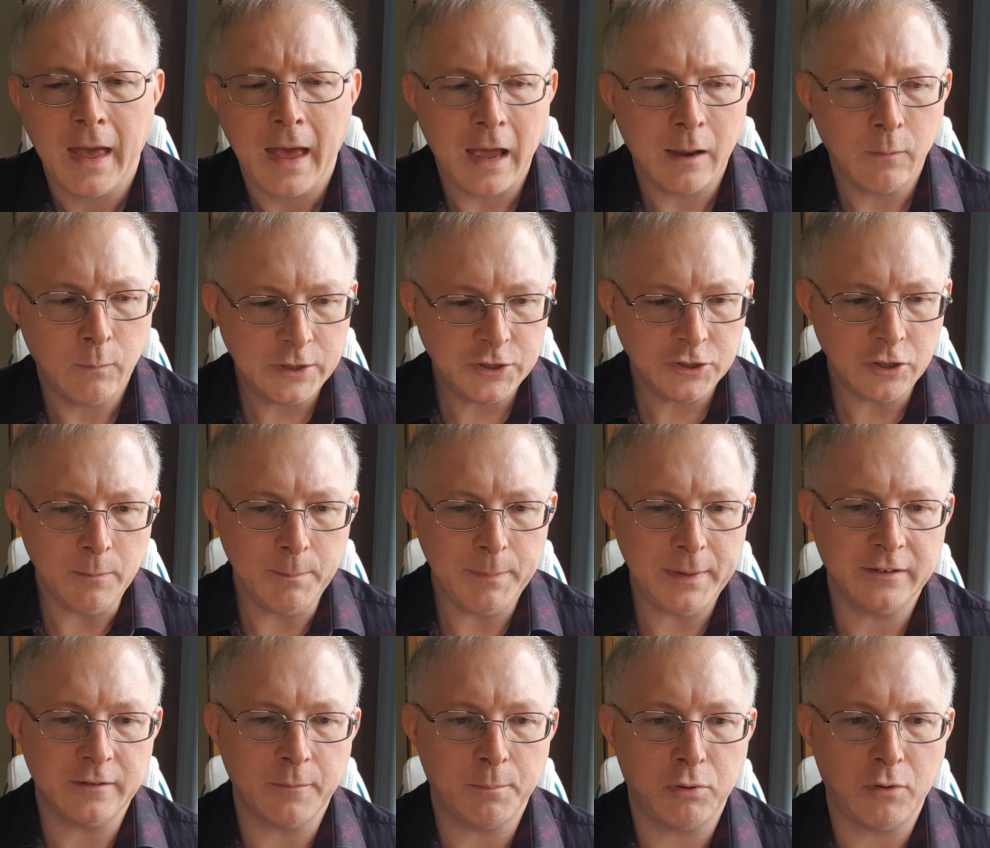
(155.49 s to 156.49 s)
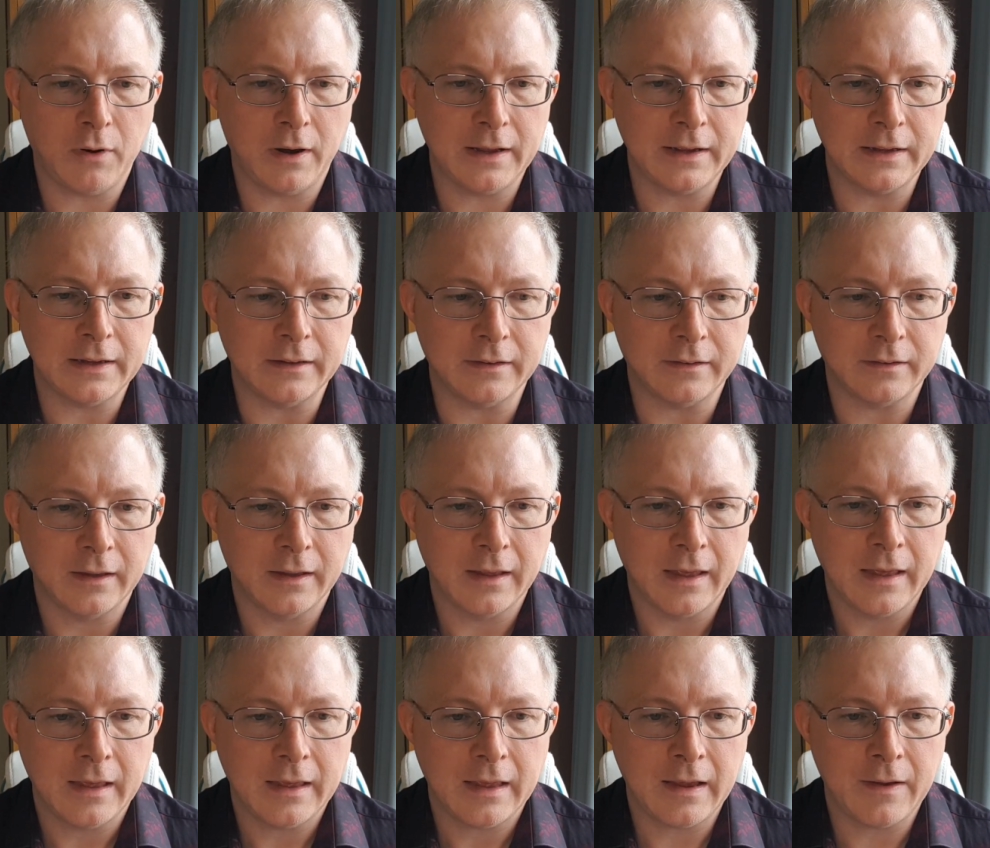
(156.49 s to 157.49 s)
And we shouldn't be surprised
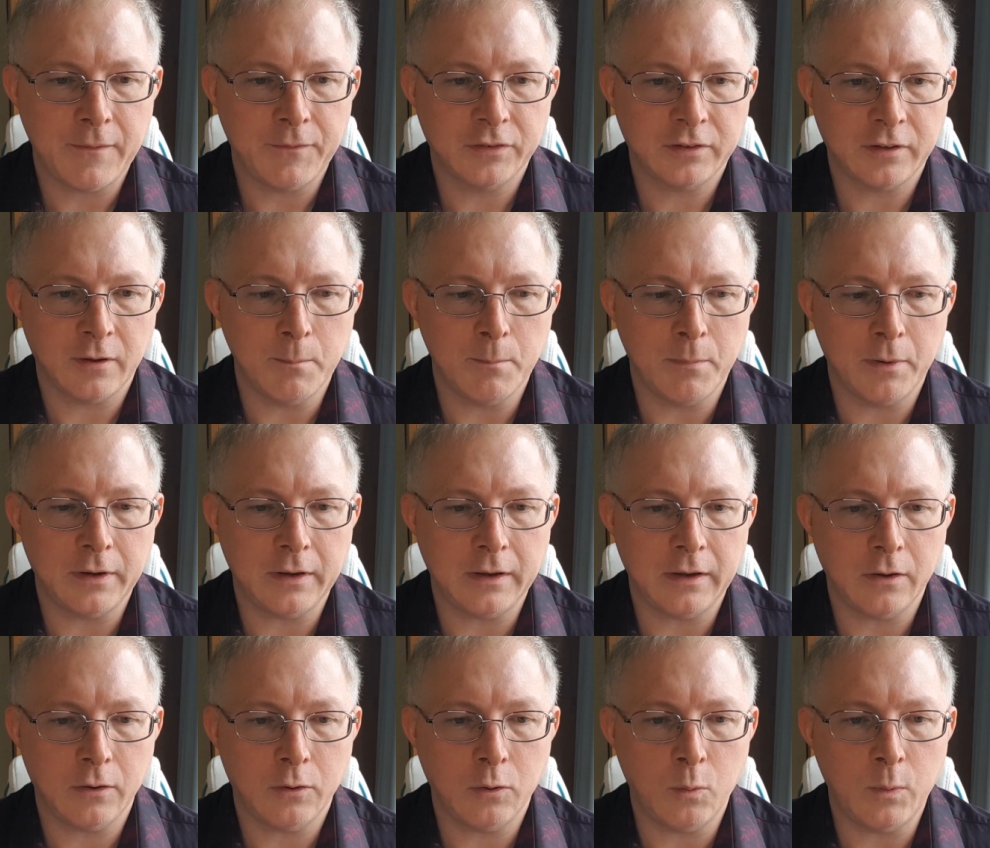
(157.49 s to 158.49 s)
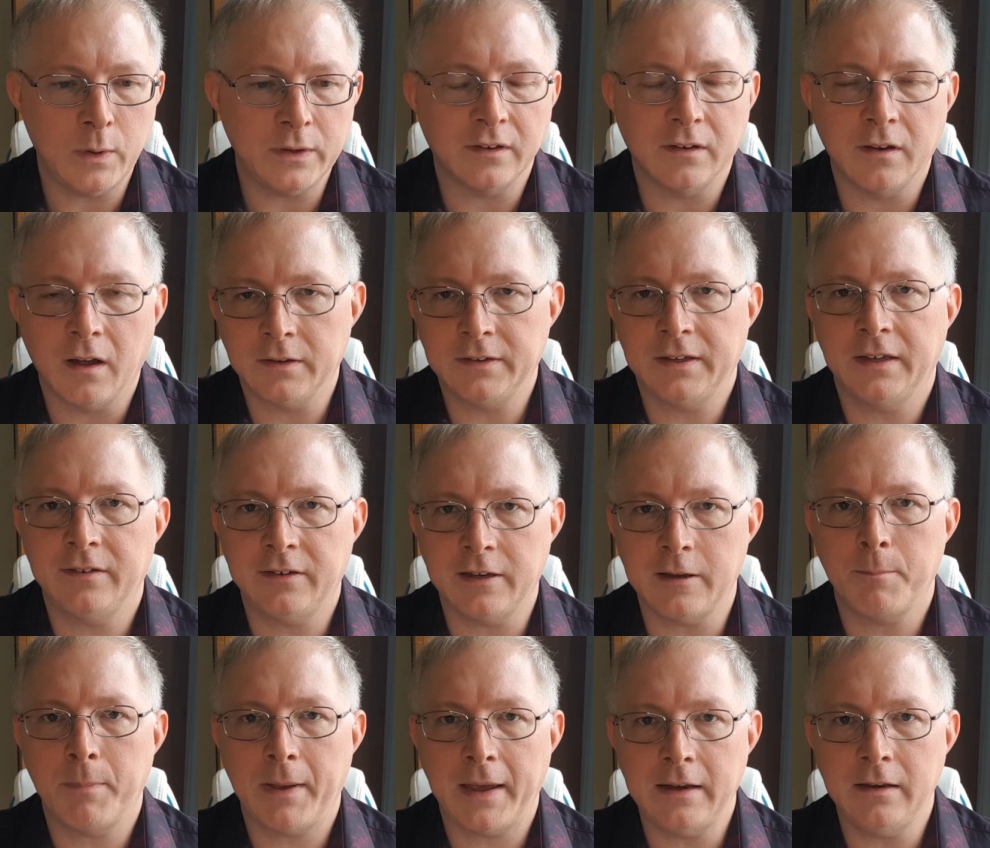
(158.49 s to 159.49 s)
if somebody who is an
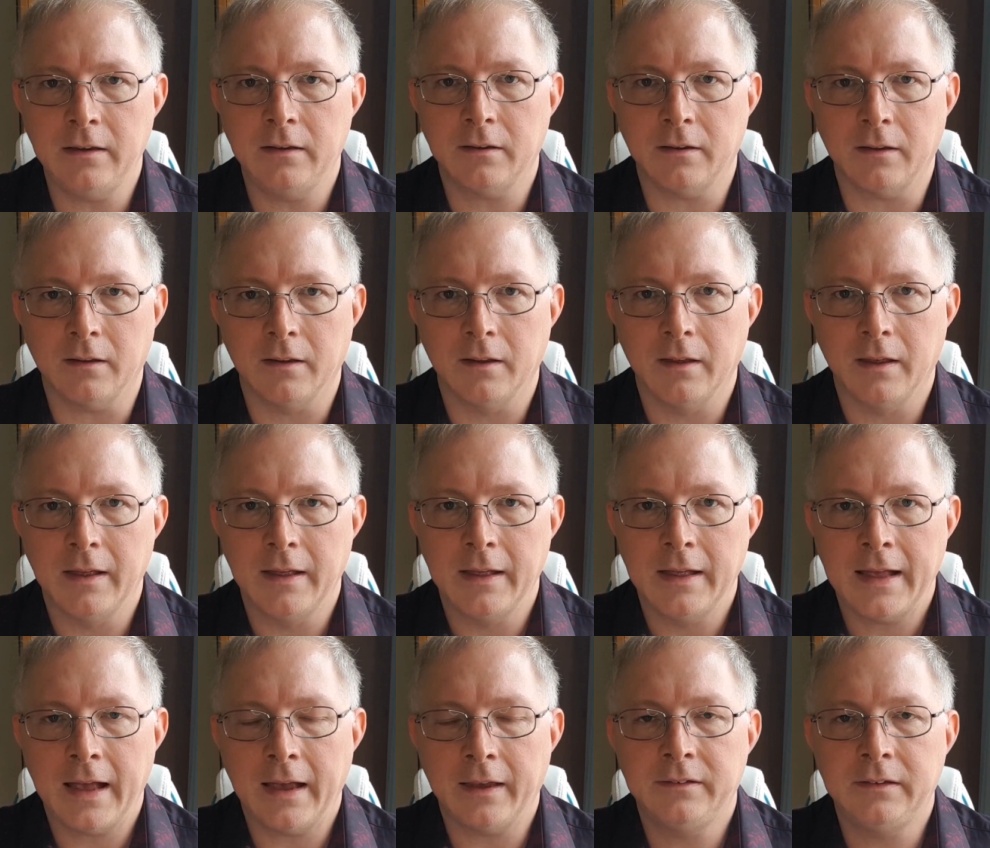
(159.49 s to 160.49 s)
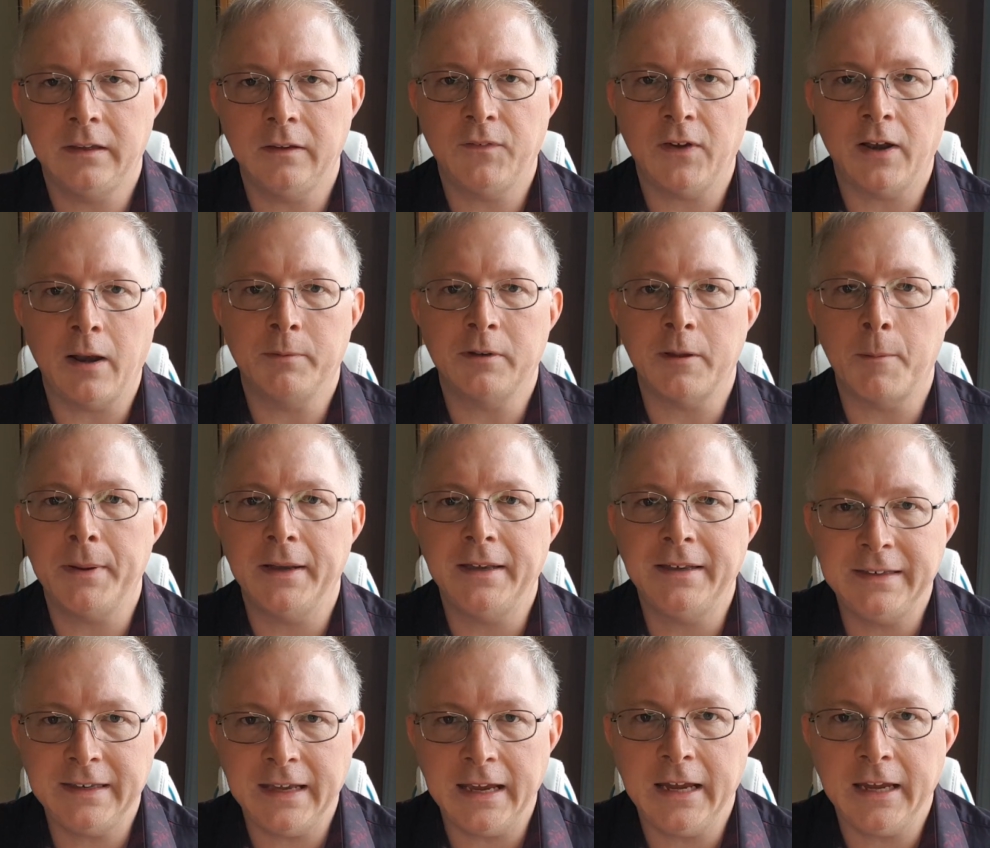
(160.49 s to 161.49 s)
artistic painter has developed a
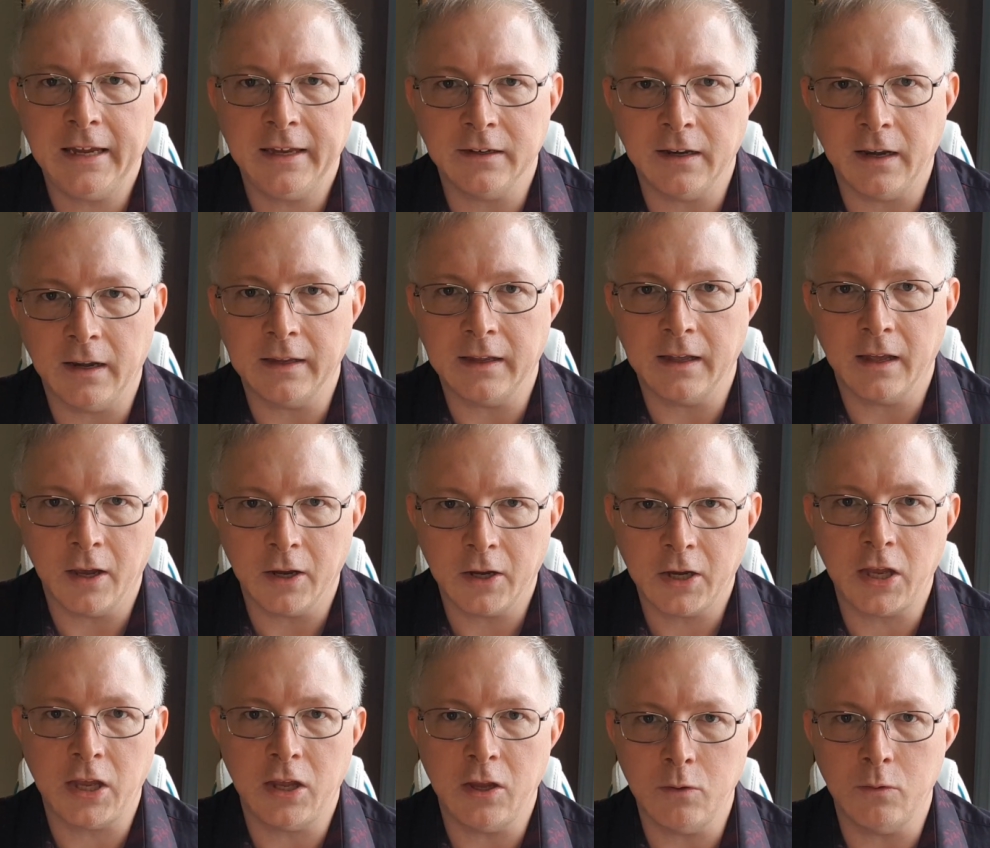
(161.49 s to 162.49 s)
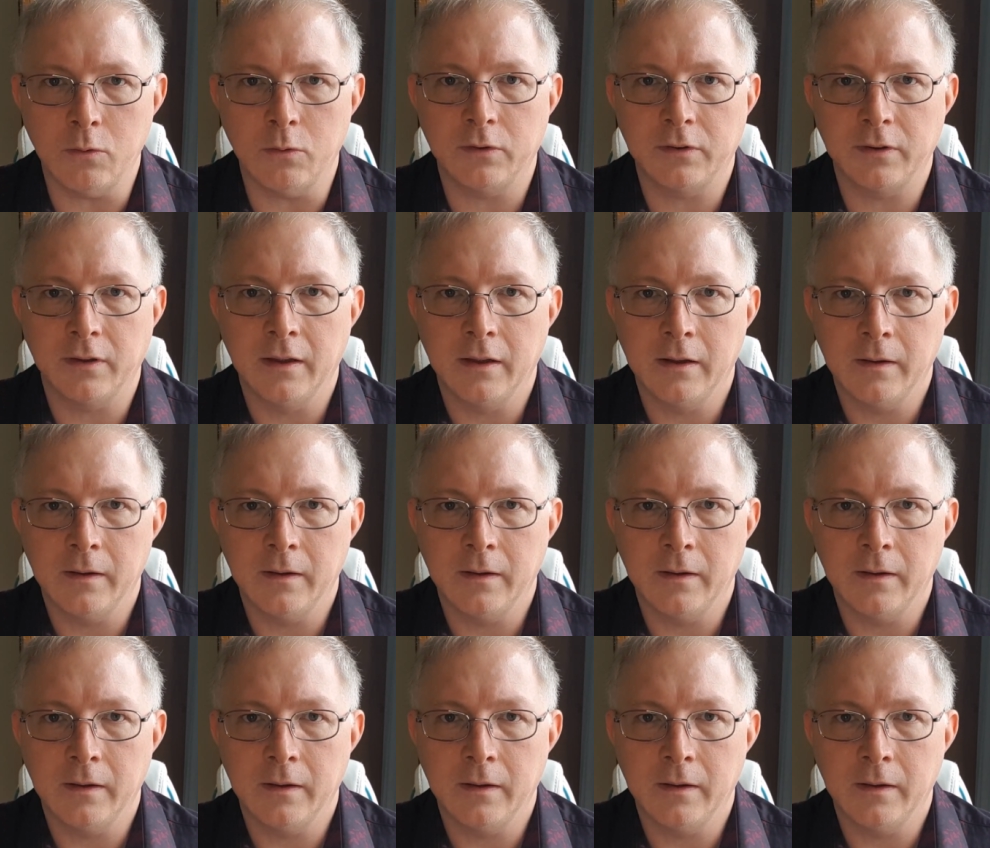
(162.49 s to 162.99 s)
particularly acute